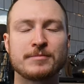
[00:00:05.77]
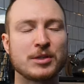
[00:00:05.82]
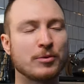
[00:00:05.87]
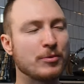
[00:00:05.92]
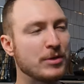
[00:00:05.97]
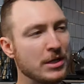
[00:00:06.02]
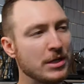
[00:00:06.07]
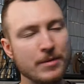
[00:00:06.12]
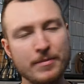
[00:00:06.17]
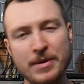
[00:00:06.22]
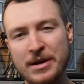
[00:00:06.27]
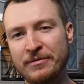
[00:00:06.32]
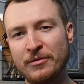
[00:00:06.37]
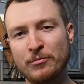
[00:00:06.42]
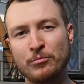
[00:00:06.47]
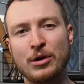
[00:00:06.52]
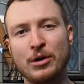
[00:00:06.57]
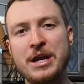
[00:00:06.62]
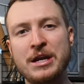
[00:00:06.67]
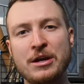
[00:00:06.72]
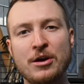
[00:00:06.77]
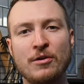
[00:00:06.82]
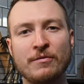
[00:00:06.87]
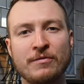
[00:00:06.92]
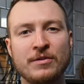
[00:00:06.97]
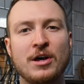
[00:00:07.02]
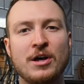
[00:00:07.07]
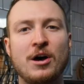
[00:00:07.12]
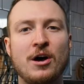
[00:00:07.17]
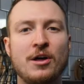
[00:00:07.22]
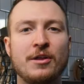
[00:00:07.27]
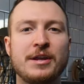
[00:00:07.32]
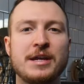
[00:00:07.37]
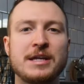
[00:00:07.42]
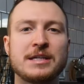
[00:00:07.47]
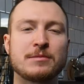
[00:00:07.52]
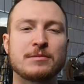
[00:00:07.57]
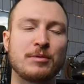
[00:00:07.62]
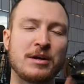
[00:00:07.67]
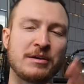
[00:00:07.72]
So we took a bit of a break over the
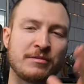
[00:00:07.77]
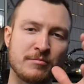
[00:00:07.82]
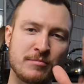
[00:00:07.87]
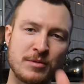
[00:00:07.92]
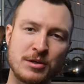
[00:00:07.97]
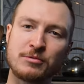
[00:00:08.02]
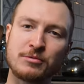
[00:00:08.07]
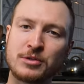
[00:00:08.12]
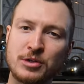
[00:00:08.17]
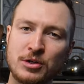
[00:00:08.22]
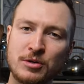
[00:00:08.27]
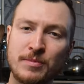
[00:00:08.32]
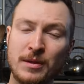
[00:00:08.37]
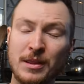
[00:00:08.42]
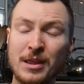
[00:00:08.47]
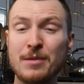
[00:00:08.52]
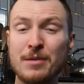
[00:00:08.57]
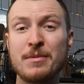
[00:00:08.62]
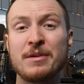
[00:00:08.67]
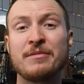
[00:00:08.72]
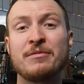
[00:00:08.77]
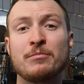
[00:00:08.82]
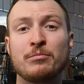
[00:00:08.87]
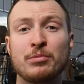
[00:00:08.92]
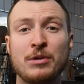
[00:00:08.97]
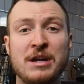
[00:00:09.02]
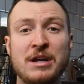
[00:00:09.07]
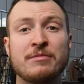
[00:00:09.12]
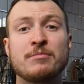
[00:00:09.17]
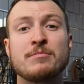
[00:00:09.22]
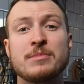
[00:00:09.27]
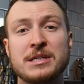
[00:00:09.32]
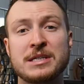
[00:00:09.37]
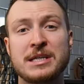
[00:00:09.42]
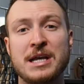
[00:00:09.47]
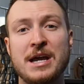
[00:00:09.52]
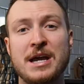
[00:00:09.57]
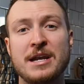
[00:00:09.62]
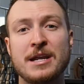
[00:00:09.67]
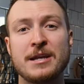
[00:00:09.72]
holidays, a break from YouTube, a little bit of a break from
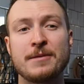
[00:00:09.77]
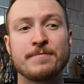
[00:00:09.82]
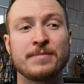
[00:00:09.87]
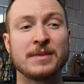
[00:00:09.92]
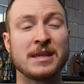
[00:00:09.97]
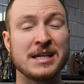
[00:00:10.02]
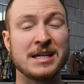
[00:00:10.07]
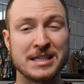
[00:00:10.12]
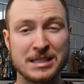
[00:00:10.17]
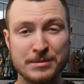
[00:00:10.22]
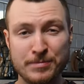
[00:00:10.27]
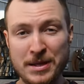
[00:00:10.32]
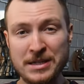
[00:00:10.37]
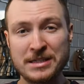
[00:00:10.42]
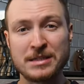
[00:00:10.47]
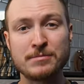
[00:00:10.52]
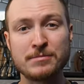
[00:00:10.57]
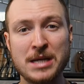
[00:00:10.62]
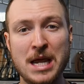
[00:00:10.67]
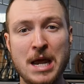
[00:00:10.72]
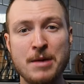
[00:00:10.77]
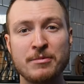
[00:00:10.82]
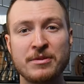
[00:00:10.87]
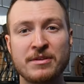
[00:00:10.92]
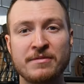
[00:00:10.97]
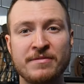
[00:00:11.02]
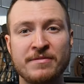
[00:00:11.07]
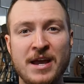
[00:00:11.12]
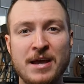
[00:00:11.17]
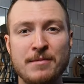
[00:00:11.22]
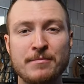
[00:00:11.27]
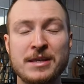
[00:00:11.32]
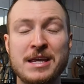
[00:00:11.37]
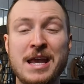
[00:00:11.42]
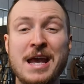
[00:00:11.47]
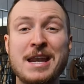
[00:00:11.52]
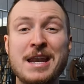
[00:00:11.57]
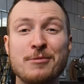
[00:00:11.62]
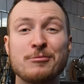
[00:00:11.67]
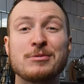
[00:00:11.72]
designing, spent some time with the family,
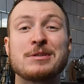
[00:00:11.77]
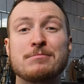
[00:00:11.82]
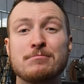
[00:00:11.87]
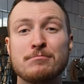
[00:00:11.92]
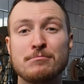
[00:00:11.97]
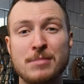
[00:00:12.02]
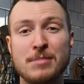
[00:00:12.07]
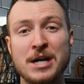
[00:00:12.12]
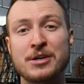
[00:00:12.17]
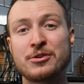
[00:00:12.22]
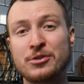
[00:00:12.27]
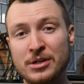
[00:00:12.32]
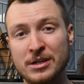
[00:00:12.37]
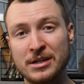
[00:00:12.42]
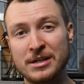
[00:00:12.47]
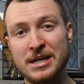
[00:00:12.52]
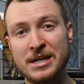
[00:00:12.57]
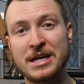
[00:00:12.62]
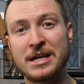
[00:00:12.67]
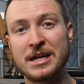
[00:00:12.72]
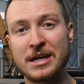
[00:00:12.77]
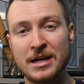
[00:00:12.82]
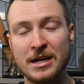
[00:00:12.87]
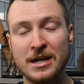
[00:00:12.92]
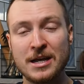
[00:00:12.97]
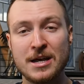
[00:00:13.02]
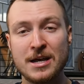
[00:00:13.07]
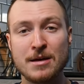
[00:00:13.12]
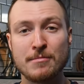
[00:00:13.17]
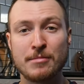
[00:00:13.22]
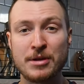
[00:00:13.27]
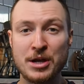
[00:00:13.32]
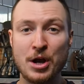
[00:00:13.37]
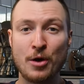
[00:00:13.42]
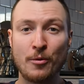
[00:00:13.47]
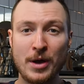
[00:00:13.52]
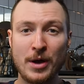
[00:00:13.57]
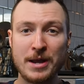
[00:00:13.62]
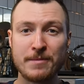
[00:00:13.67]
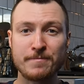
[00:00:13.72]
and it was much needed. But you know
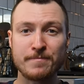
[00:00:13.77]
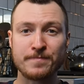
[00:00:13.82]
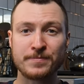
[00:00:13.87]
what?